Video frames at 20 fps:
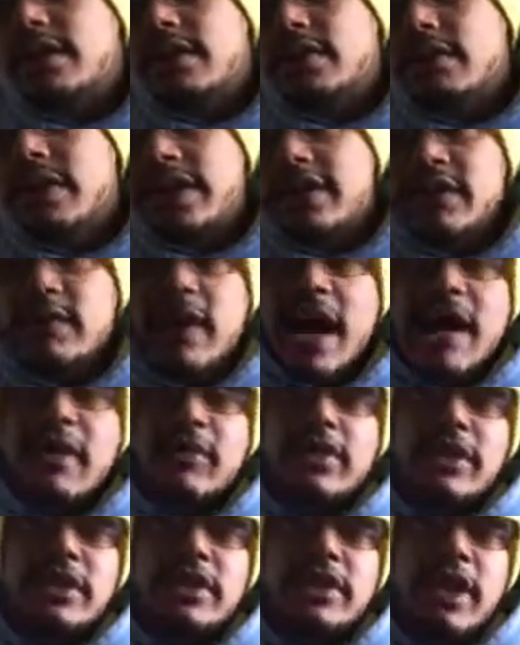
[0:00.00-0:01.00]
to
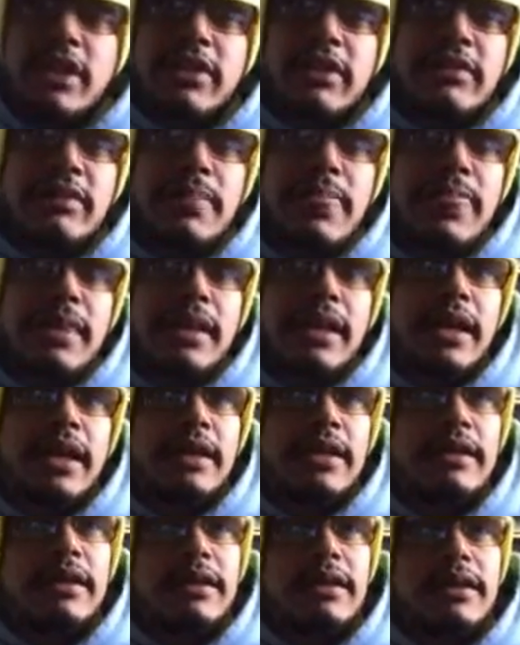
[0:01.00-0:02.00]
interact with each other
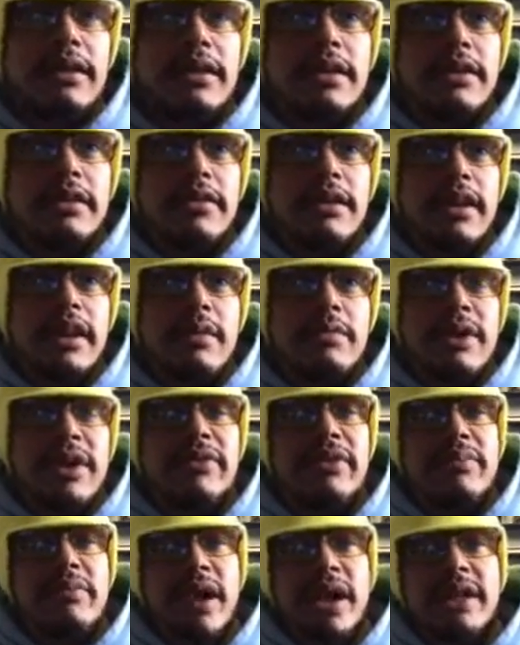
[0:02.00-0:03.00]
and help
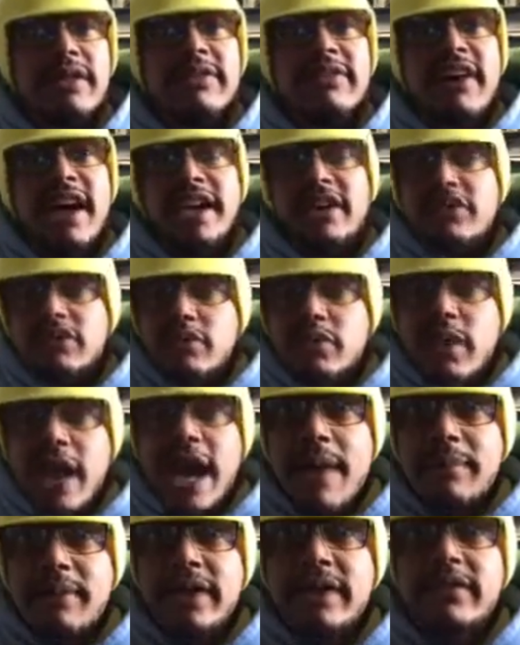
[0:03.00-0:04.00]
everybody find true
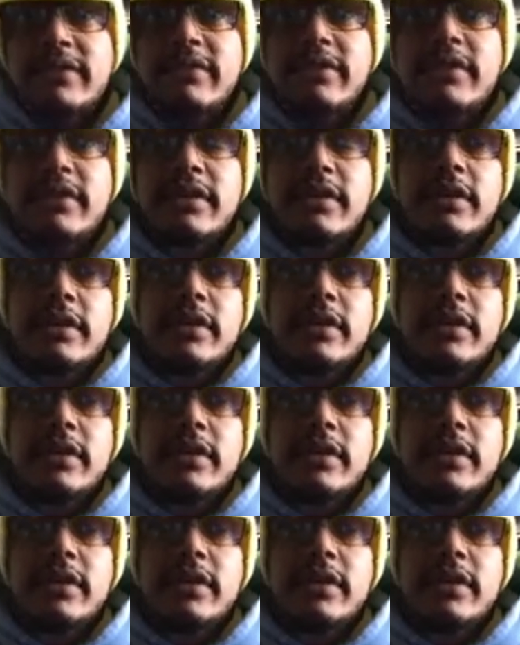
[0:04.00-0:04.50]
happiness.